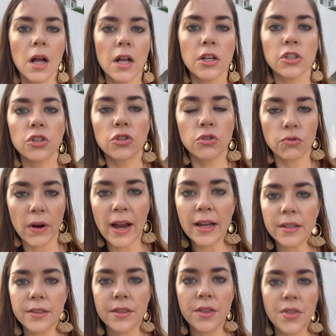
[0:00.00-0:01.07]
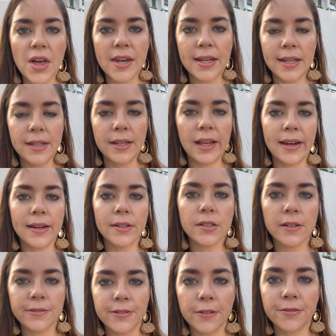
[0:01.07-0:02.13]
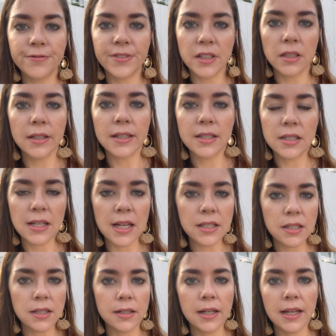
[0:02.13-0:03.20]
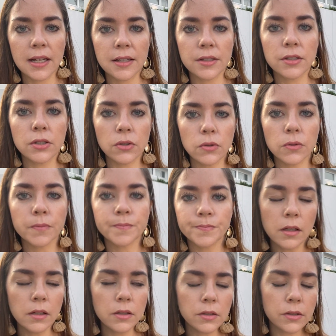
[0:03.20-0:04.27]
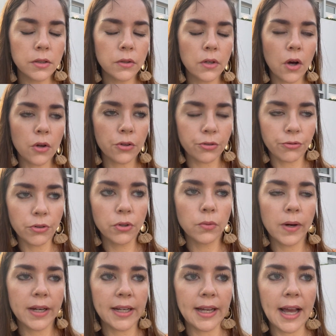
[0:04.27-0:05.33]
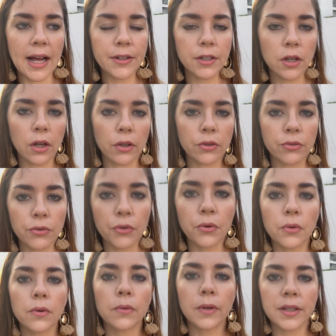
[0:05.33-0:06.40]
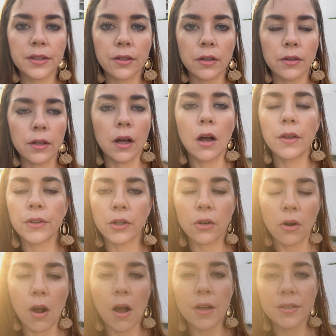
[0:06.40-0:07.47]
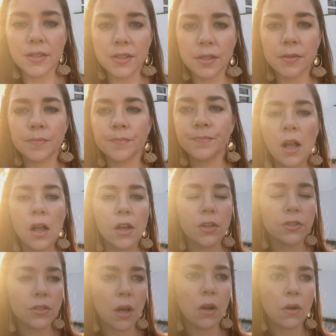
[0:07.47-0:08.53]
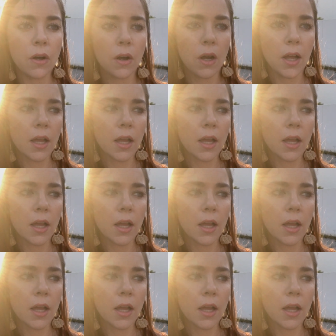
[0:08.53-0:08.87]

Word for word: strength that he needed to fulfill his destiny and to, to go through what he had to go through with on the cross. So